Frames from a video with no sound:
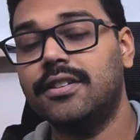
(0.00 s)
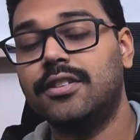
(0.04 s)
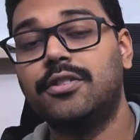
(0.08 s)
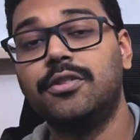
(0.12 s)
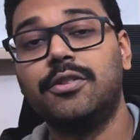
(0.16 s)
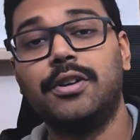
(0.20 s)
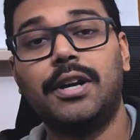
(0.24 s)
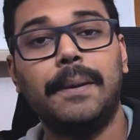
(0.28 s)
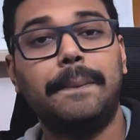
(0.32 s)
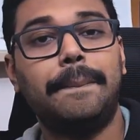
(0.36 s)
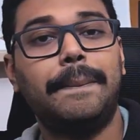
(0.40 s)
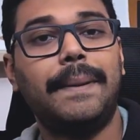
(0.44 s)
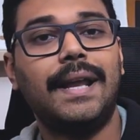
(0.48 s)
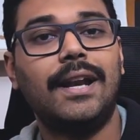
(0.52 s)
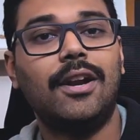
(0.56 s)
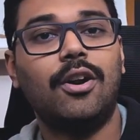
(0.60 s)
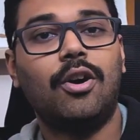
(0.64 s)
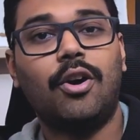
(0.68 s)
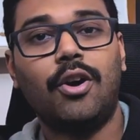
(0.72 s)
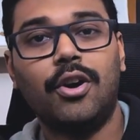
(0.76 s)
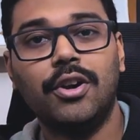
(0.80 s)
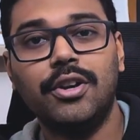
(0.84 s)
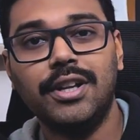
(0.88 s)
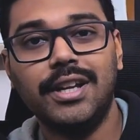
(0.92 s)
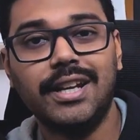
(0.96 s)
to repel
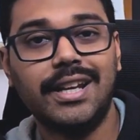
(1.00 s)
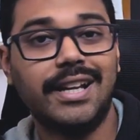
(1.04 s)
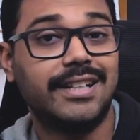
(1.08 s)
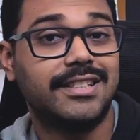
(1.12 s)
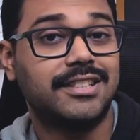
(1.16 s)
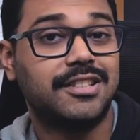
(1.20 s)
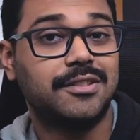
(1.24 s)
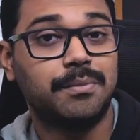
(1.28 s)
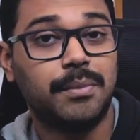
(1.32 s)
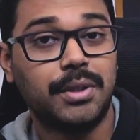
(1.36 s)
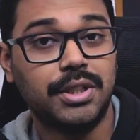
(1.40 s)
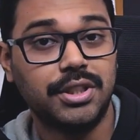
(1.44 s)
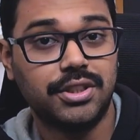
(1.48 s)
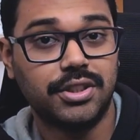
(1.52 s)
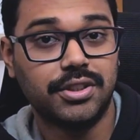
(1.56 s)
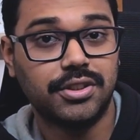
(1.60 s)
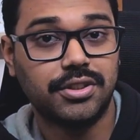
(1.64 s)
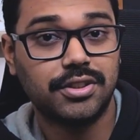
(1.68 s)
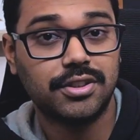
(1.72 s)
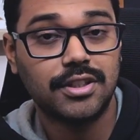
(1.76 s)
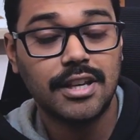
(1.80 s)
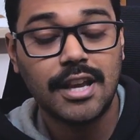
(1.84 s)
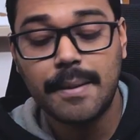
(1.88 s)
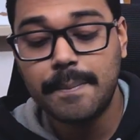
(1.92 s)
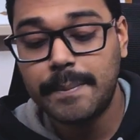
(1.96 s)
oil and
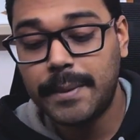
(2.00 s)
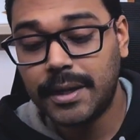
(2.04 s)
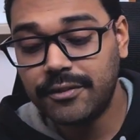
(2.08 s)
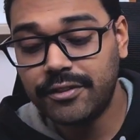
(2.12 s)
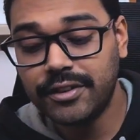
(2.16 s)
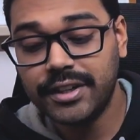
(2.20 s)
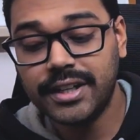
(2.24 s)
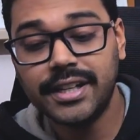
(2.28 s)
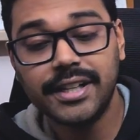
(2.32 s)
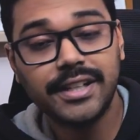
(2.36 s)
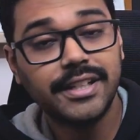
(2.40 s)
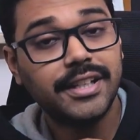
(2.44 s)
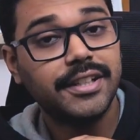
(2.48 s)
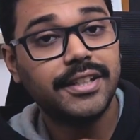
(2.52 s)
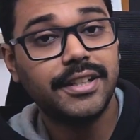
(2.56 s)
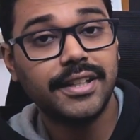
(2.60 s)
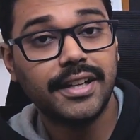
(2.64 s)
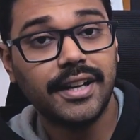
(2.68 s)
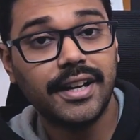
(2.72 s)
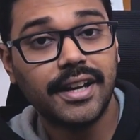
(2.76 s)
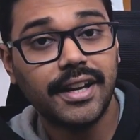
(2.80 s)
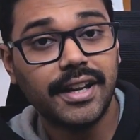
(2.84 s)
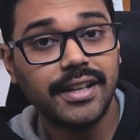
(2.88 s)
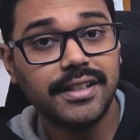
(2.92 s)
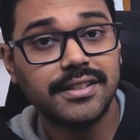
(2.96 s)
smudges, but when it
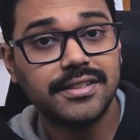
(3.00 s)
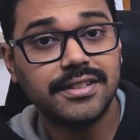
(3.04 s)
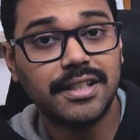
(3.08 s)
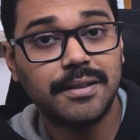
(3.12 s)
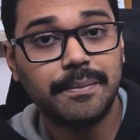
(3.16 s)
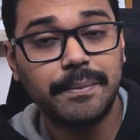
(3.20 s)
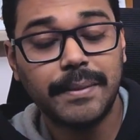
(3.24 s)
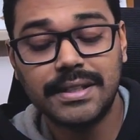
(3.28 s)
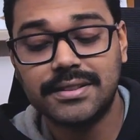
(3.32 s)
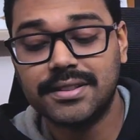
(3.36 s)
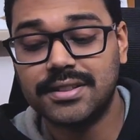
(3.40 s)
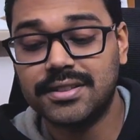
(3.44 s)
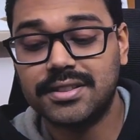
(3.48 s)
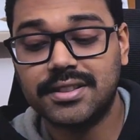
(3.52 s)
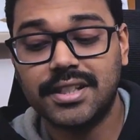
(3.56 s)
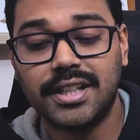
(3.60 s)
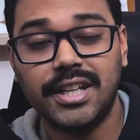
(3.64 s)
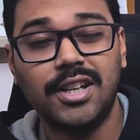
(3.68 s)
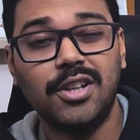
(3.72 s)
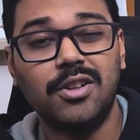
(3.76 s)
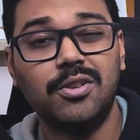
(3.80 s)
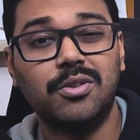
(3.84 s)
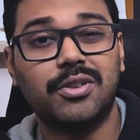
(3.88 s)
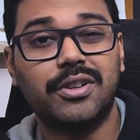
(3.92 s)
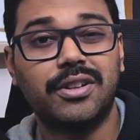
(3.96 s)
deteriorates, it makes the
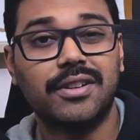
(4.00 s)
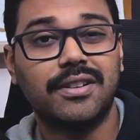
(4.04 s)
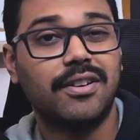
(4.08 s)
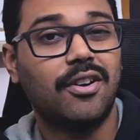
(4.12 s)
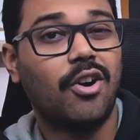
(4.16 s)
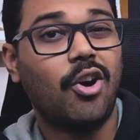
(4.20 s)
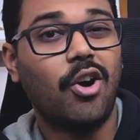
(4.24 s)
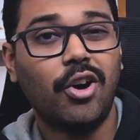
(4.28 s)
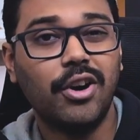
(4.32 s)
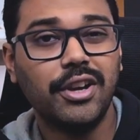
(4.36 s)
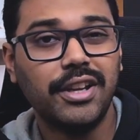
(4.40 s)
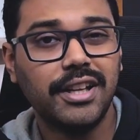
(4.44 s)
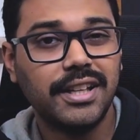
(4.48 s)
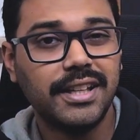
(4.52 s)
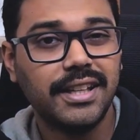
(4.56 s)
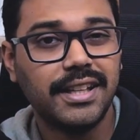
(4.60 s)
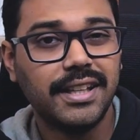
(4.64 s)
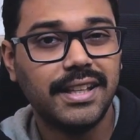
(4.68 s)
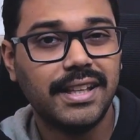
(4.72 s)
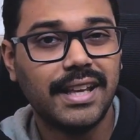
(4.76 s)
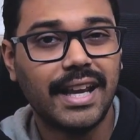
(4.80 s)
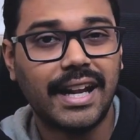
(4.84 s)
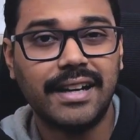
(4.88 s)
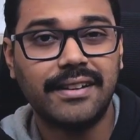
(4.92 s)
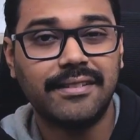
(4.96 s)
screen look
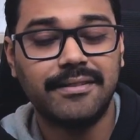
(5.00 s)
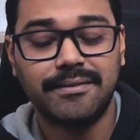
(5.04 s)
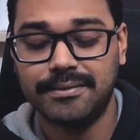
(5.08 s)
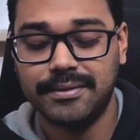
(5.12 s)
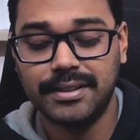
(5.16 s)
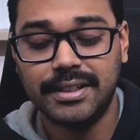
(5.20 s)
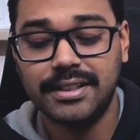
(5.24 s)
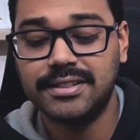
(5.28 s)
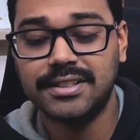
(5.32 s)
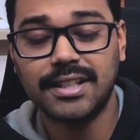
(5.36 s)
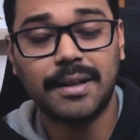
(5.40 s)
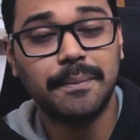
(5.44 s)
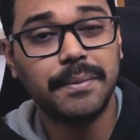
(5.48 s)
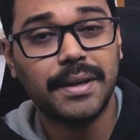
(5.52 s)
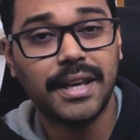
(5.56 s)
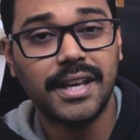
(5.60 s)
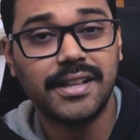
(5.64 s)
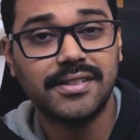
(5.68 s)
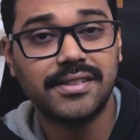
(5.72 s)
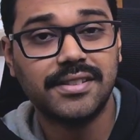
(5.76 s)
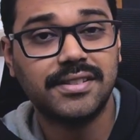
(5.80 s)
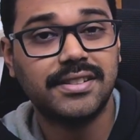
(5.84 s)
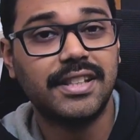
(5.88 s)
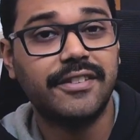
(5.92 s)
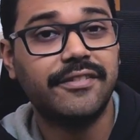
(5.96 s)
oily and in some
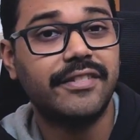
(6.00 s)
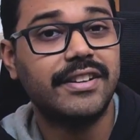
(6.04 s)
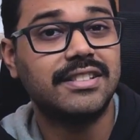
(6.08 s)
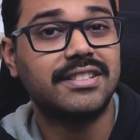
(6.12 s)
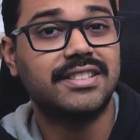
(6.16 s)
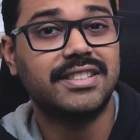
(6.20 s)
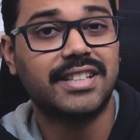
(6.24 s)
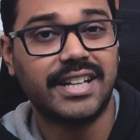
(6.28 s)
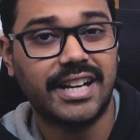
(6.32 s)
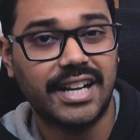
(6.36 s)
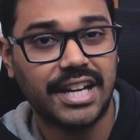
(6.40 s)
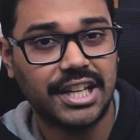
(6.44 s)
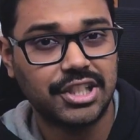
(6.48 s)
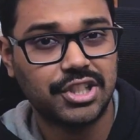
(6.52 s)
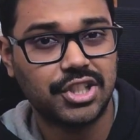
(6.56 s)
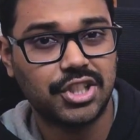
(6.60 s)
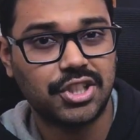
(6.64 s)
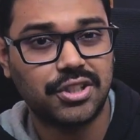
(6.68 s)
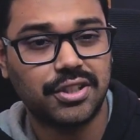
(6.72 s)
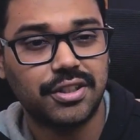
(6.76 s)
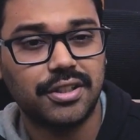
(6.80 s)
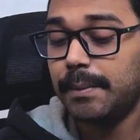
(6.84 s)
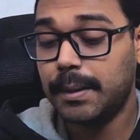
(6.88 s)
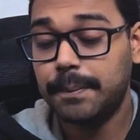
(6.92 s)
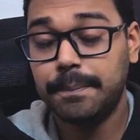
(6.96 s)
cases even scratched.
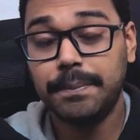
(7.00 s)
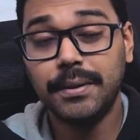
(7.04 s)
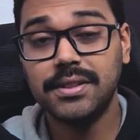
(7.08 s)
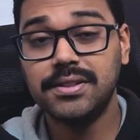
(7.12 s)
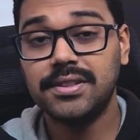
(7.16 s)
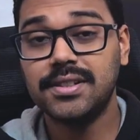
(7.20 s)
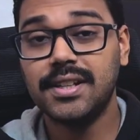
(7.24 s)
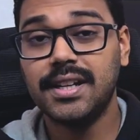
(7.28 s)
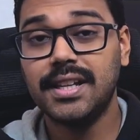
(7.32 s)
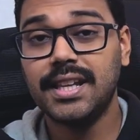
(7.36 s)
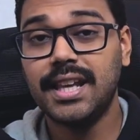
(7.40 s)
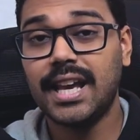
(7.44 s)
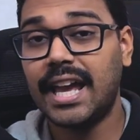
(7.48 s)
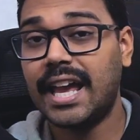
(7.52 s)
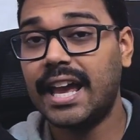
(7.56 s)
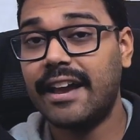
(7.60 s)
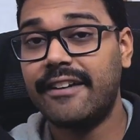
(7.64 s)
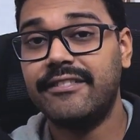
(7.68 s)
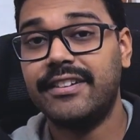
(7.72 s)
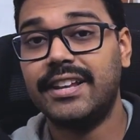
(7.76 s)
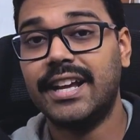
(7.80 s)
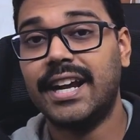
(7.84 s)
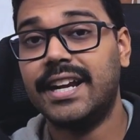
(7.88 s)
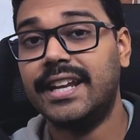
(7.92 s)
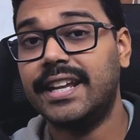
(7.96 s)
But personally, I
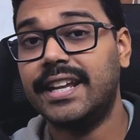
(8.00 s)
haven't had